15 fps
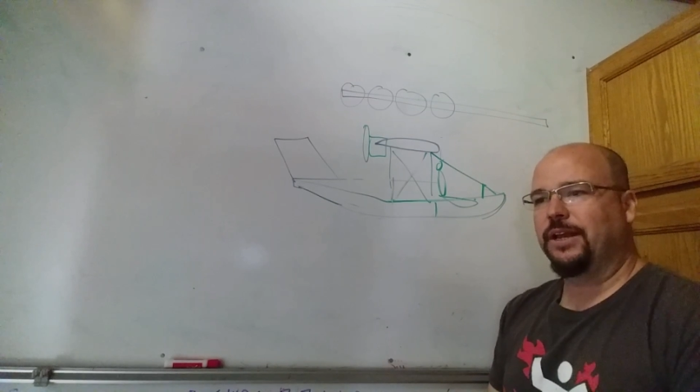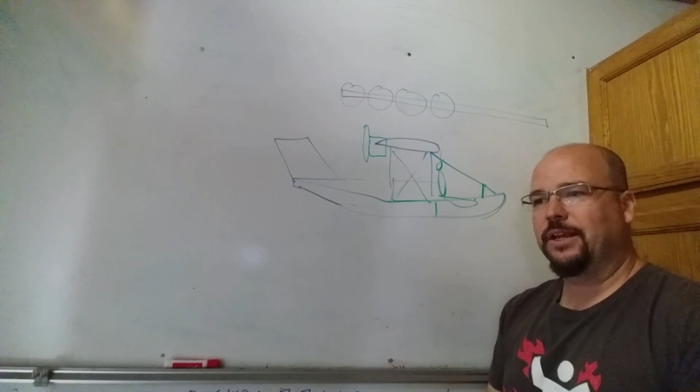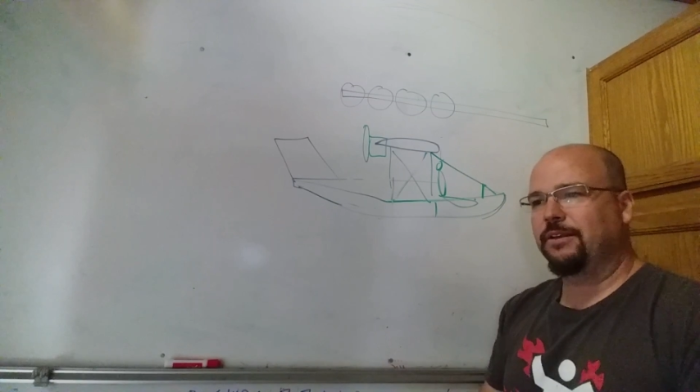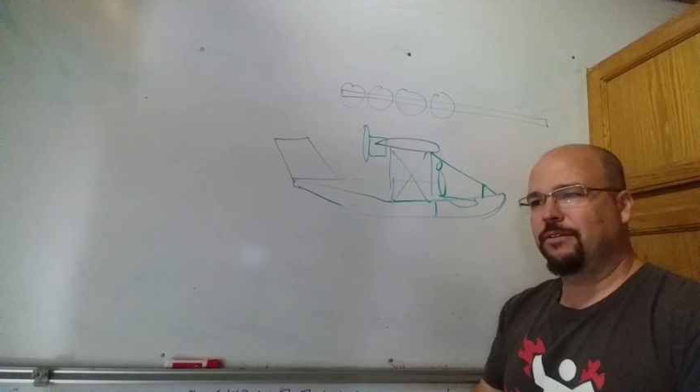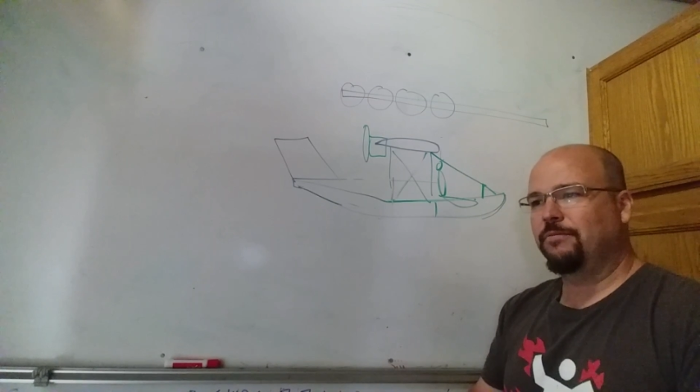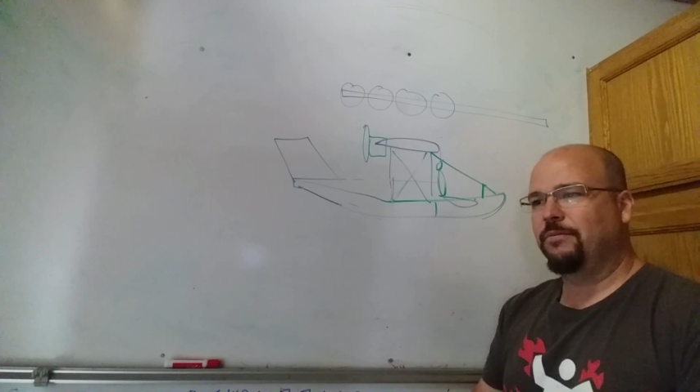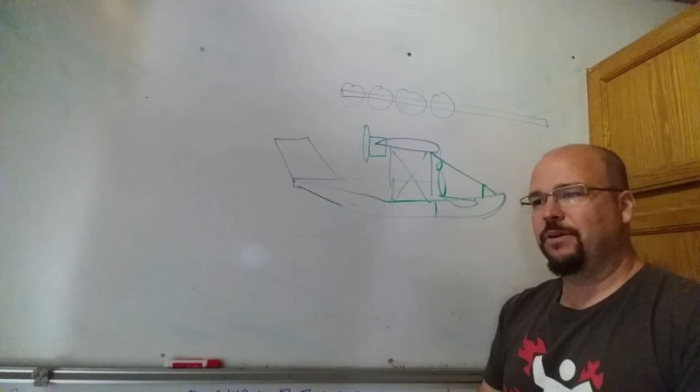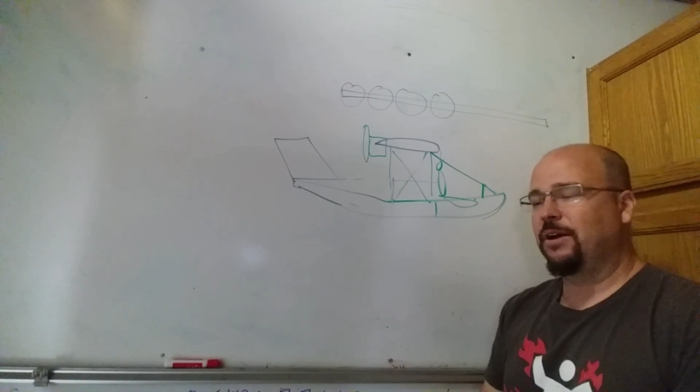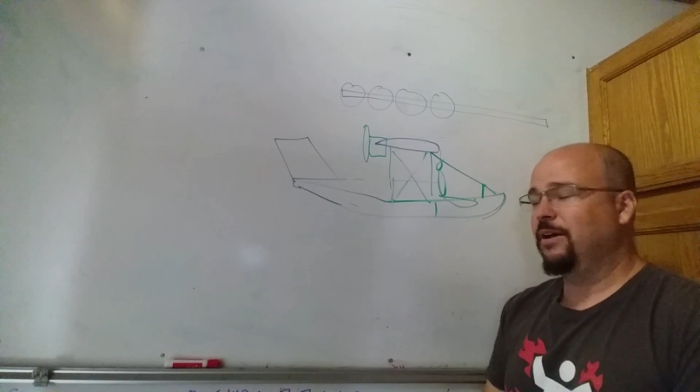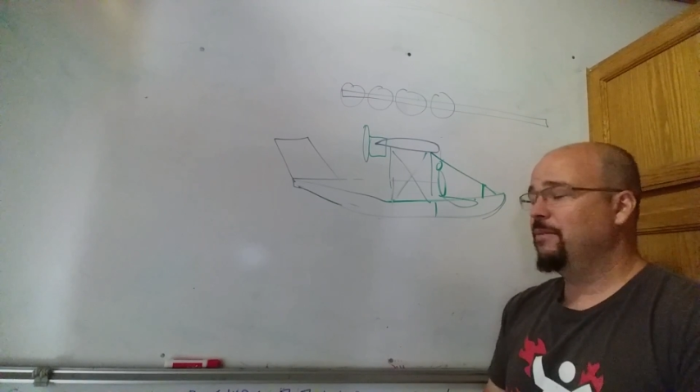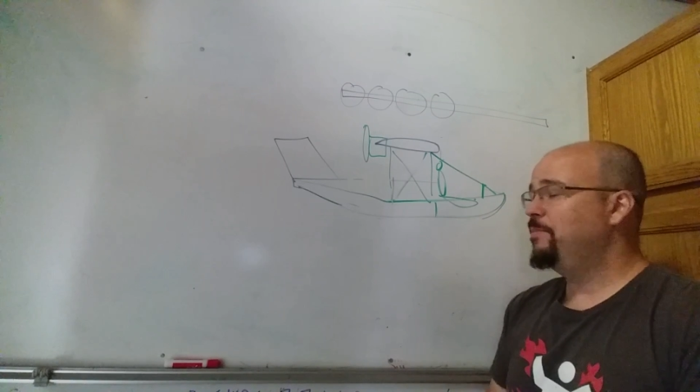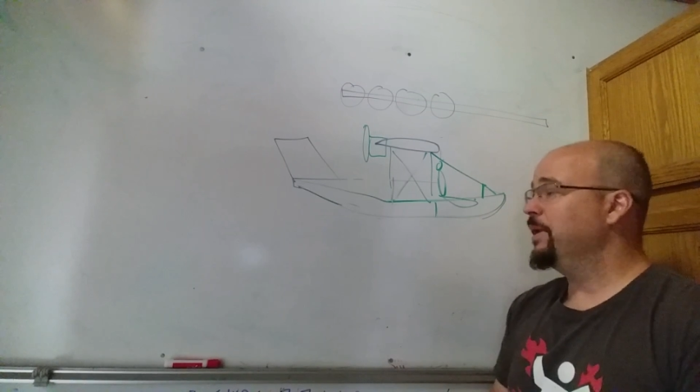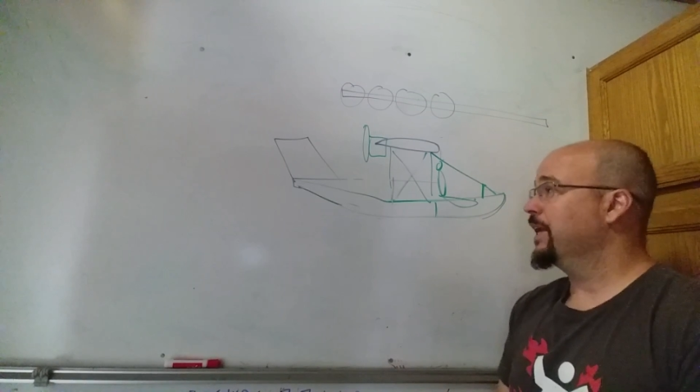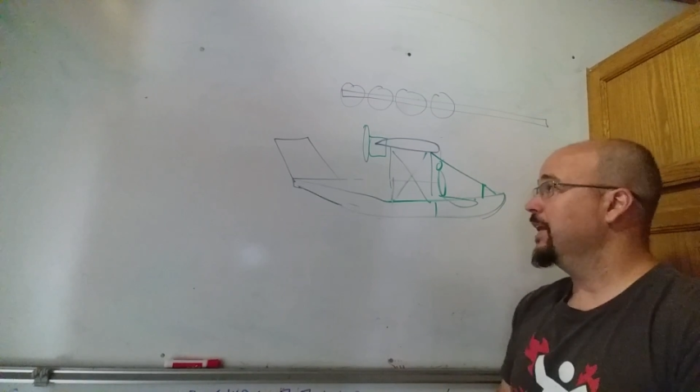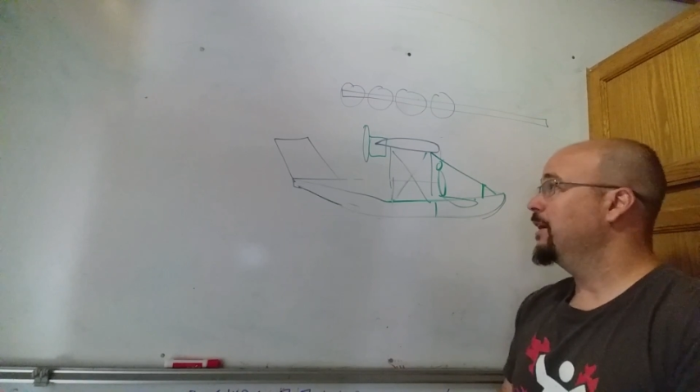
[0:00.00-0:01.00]
I can
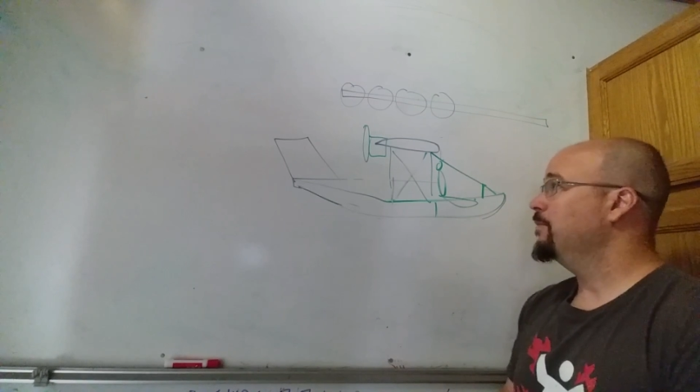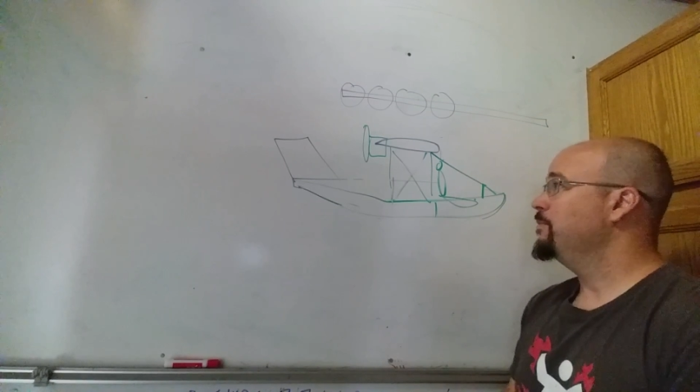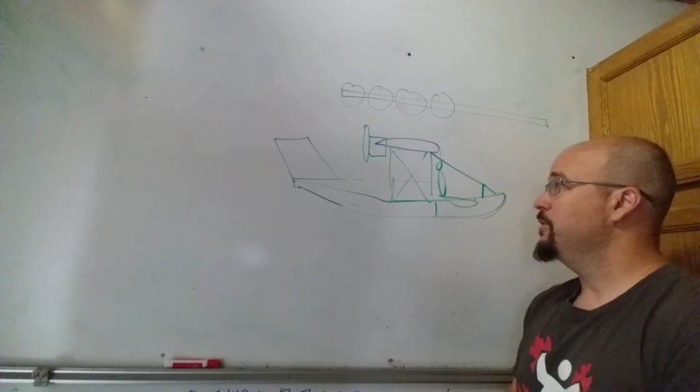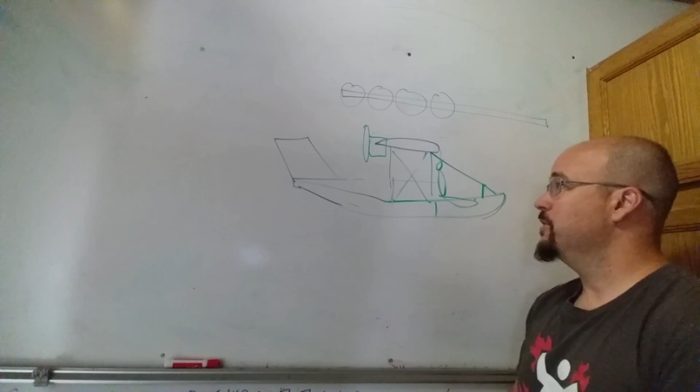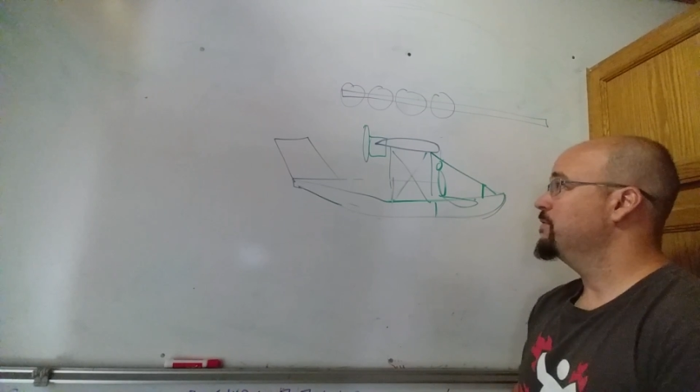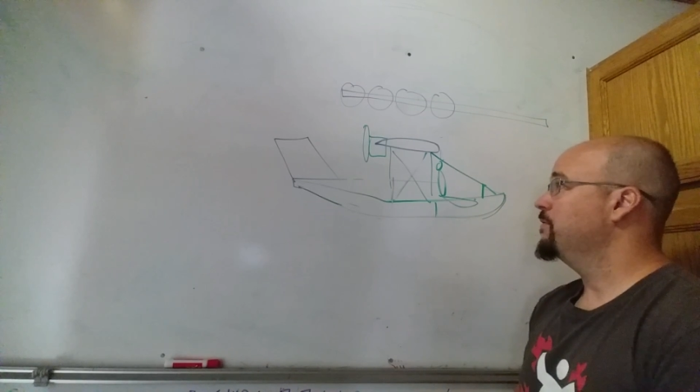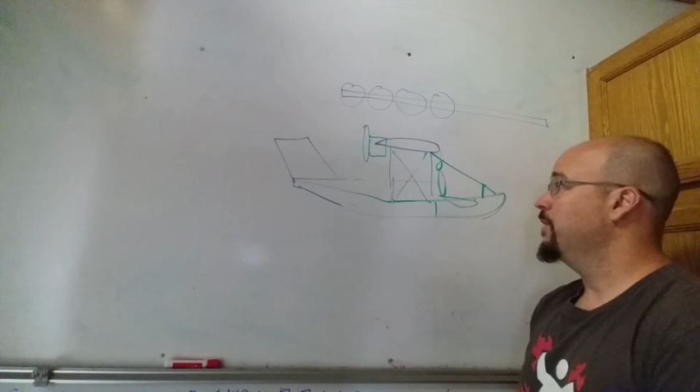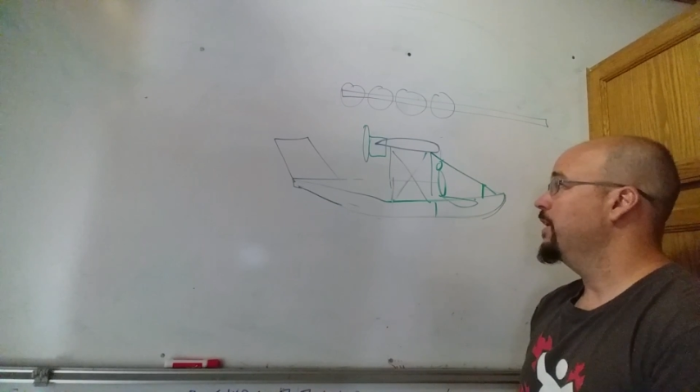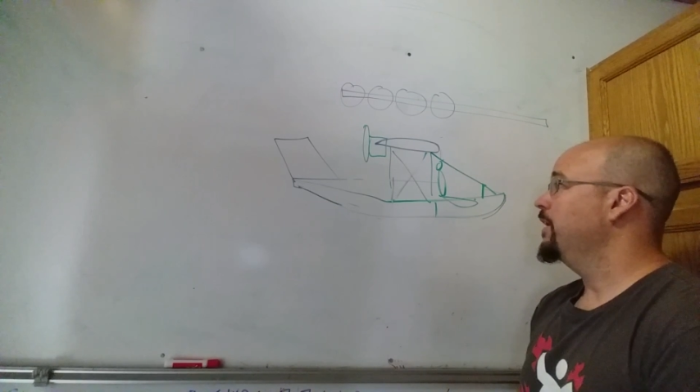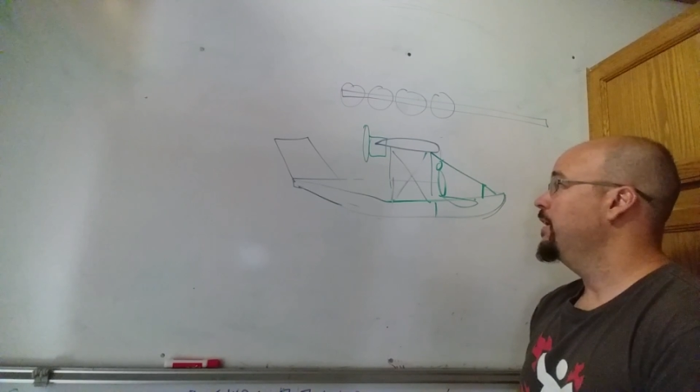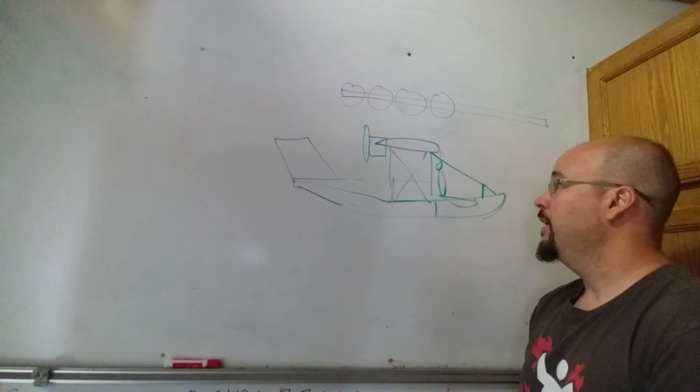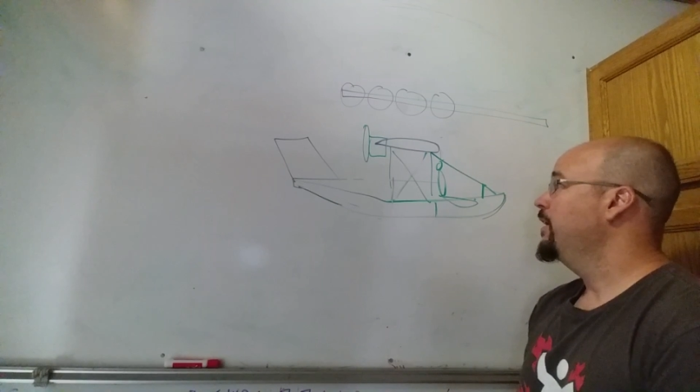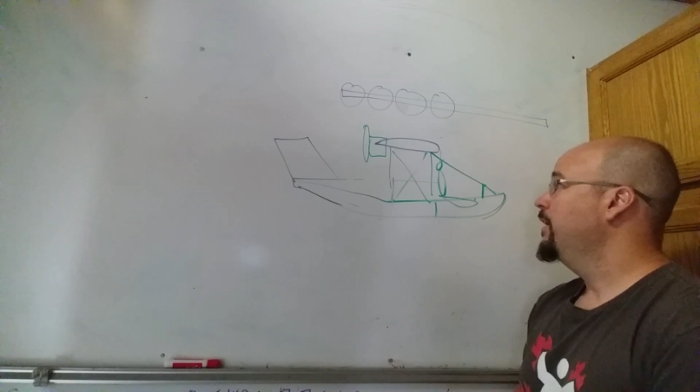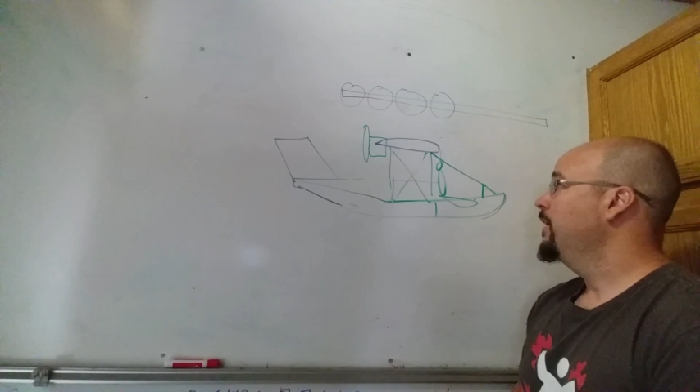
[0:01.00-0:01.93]
pick it up just fine.